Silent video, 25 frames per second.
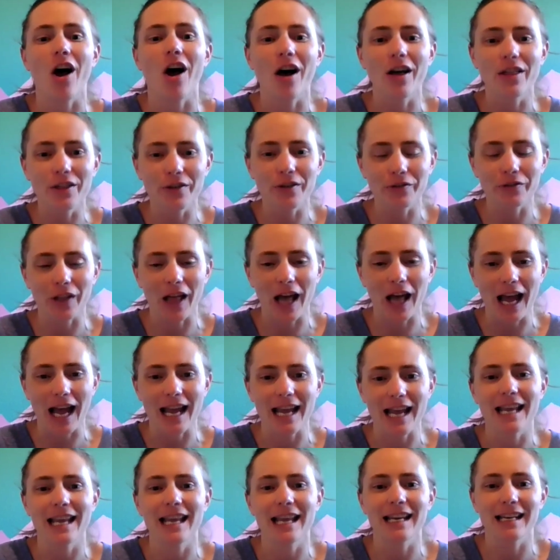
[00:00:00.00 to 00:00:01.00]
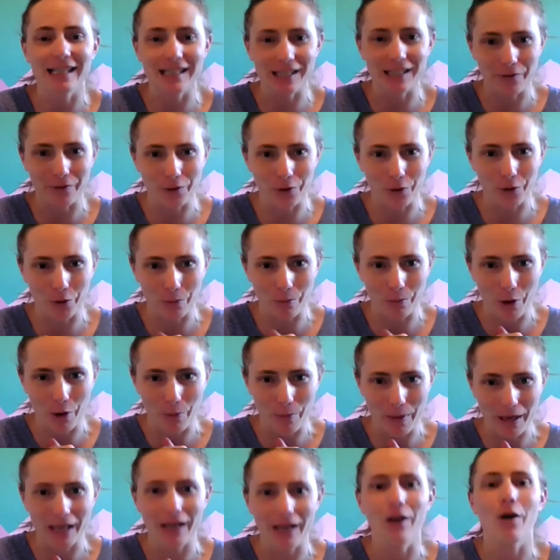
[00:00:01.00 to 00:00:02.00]
on the fly in a difficult
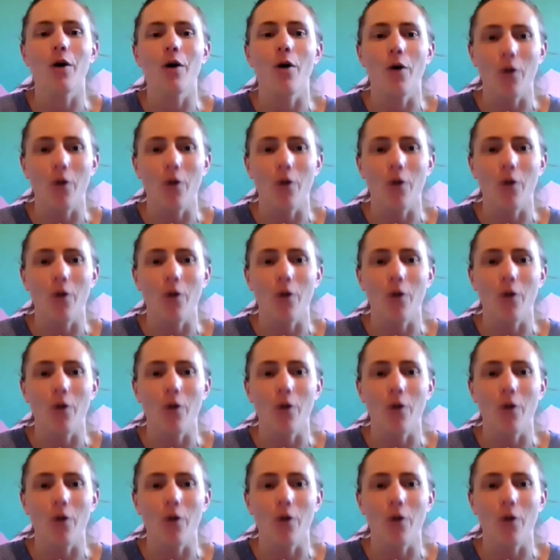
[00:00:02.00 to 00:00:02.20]
moment